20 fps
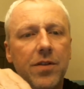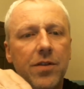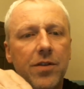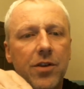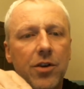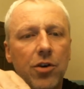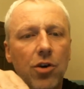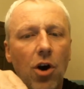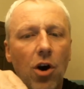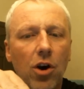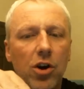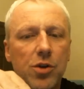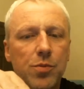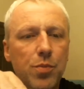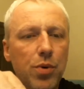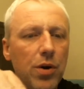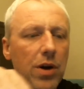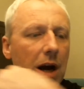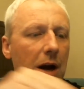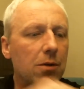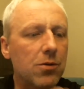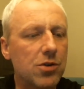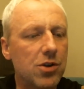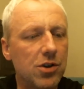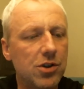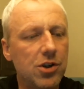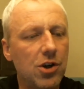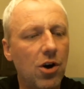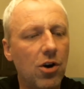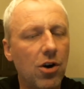they're not as pronounced
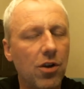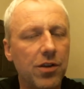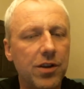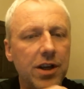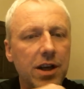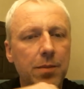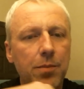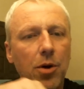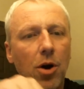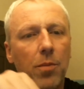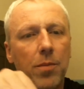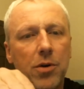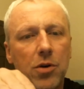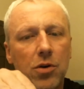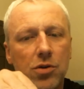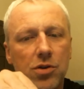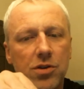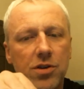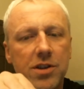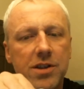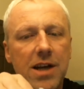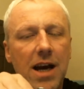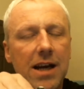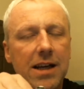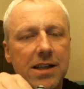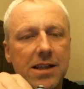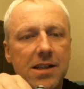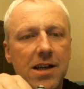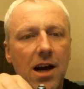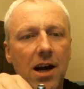as you're on the Epoch because of the deck
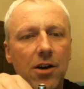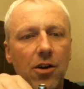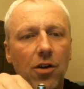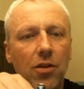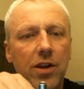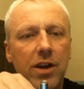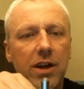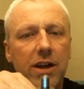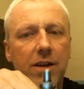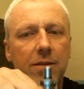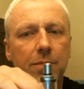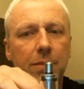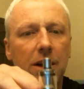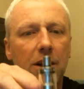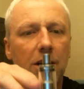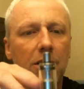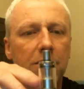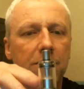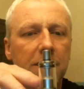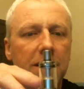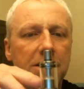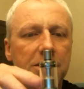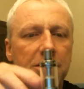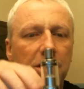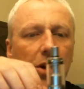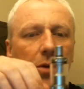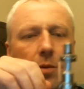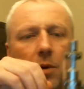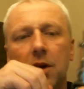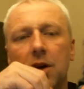design on the Billow
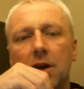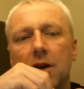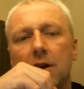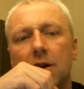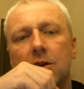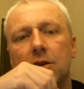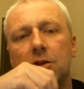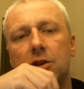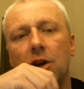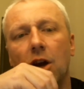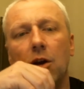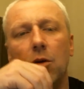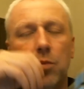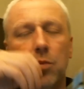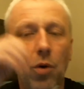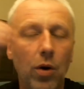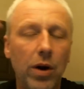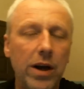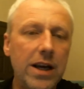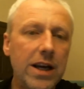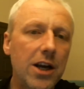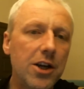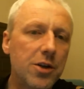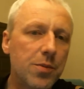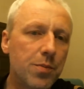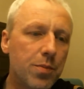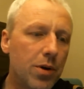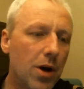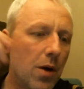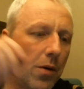V2. So, but
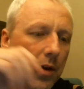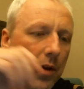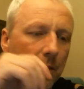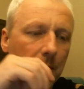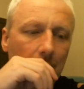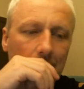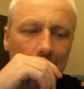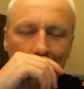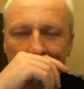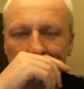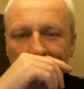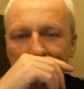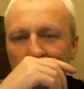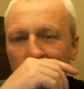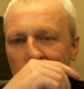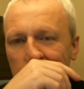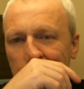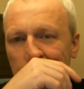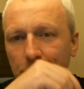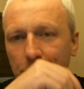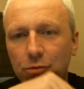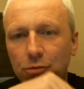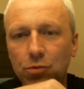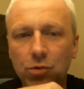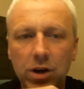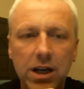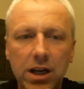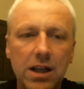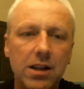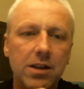EHpro at the moment have got some
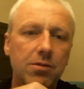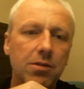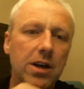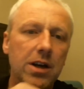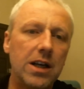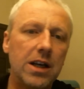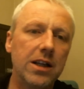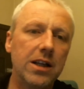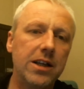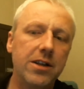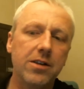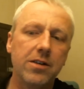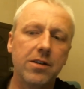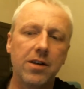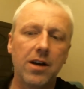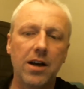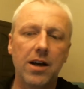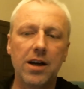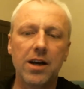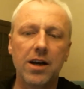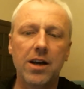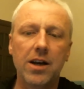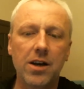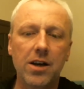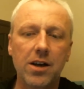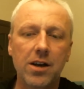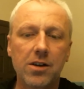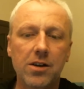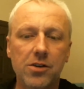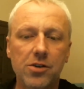really
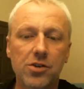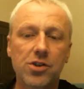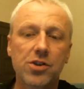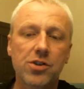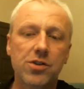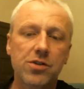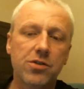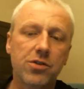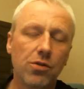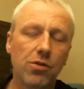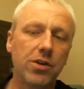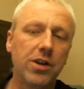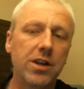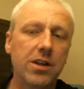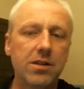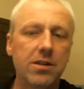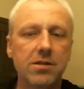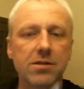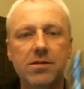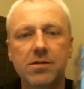stunning